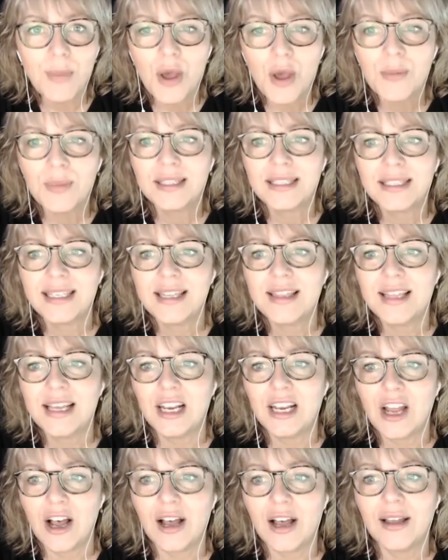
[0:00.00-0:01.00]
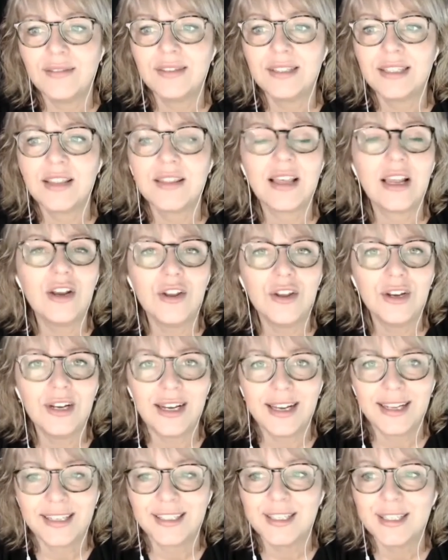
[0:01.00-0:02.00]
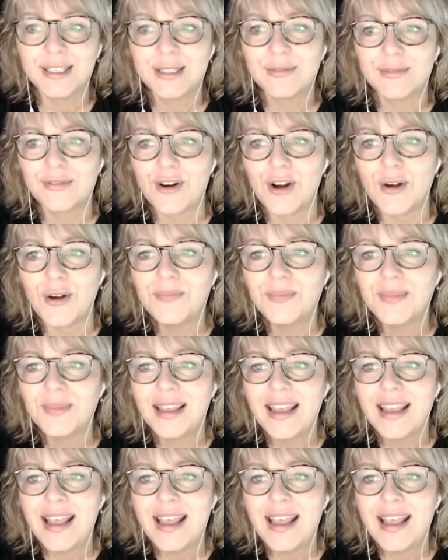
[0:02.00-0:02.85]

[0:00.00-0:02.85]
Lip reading: moments in their lives that they learn lessons from,